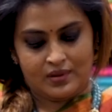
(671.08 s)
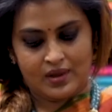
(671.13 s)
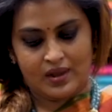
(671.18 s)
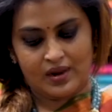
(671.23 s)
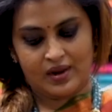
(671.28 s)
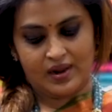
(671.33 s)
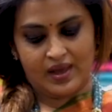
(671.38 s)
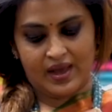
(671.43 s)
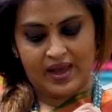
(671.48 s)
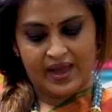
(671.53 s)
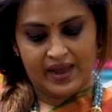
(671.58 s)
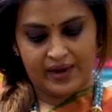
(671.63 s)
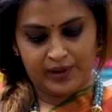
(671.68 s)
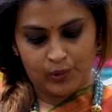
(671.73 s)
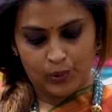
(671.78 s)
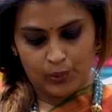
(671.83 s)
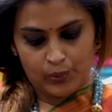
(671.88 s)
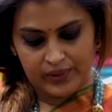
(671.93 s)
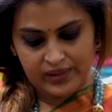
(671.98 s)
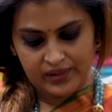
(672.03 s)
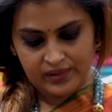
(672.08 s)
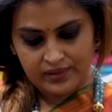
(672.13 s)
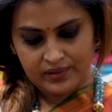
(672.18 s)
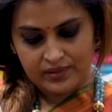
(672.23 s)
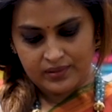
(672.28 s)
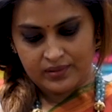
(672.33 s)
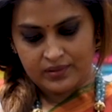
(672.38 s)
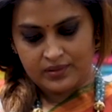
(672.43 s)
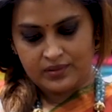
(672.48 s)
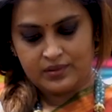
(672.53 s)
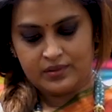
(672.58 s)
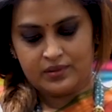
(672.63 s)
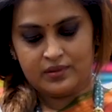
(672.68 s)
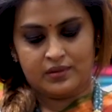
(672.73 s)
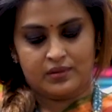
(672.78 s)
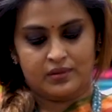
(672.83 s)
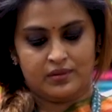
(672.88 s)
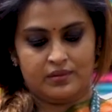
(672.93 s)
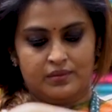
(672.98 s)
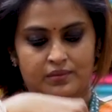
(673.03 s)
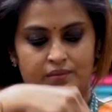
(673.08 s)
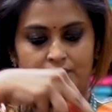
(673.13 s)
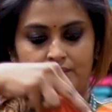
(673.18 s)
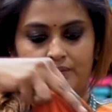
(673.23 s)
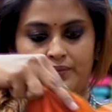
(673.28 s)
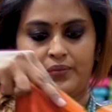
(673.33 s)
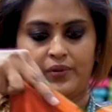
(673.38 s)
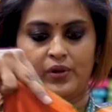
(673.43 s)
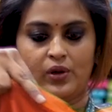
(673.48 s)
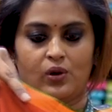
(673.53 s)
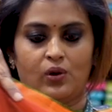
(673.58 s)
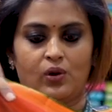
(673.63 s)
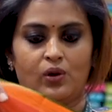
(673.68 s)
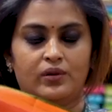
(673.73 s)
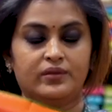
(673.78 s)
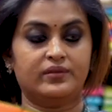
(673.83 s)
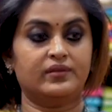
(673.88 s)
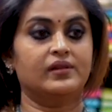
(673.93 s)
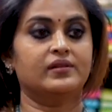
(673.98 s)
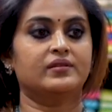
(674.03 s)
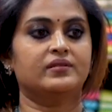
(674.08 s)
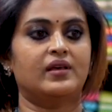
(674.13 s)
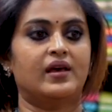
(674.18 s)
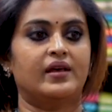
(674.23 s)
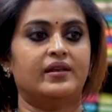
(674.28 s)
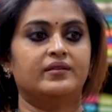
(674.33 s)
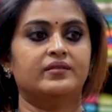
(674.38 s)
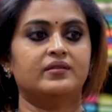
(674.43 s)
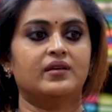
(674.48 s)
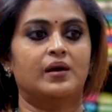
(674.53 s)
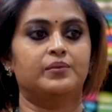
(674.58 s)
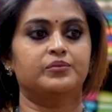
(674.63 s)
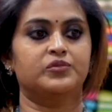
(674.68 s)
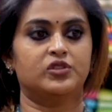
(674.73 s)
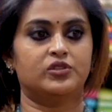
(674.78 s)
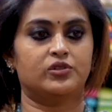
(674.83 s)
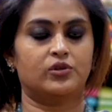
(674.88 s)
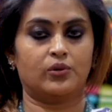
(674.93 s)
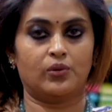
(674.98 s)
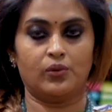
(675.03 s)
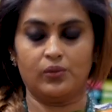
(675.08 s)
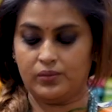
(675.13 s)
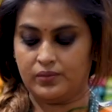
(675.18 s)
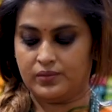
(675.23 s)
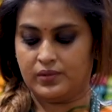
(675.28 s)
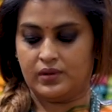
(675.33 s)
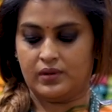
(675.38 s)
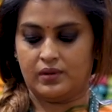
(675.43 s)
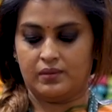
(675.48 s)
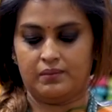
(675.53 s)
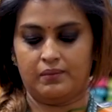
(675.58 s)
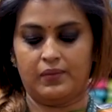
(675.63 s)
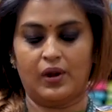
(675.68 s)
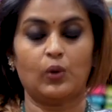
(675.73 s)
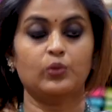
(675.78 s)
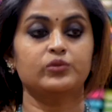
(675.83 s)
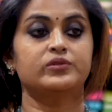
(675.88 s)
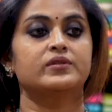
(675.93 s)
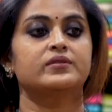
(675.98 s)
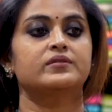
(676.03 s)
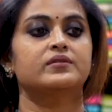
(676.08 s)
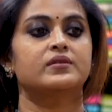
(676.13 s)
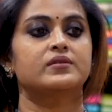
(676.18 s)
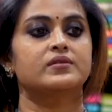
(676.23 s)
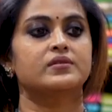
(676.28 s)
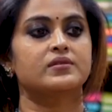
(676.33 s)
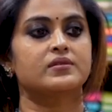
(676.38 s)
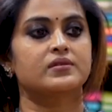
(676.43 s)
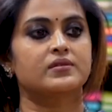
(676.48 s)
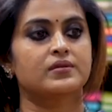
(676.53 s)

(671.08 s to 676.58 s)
Alla hand woven. Pure silk sarees kamchitruko. Blouse is this.